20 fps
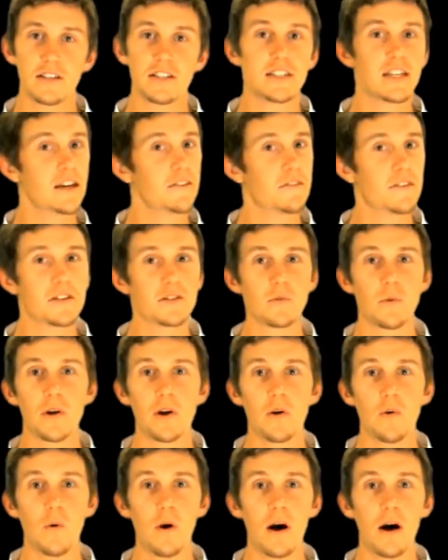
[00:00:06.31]
It's Defense
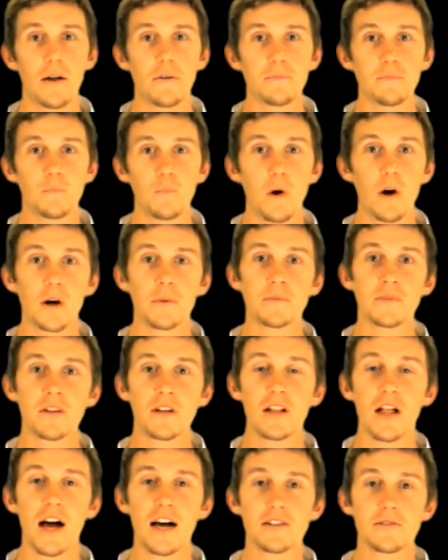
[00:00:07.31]
101. Welcome to
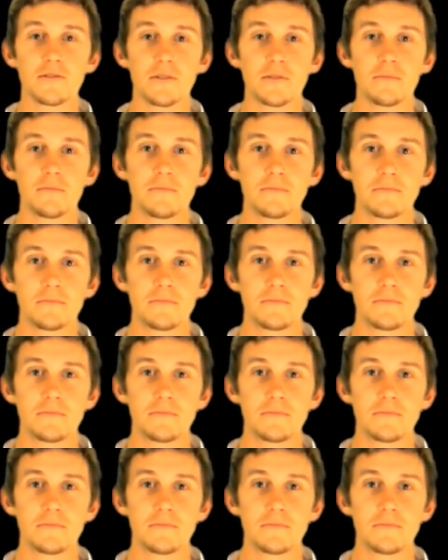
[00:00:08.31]
the classroom.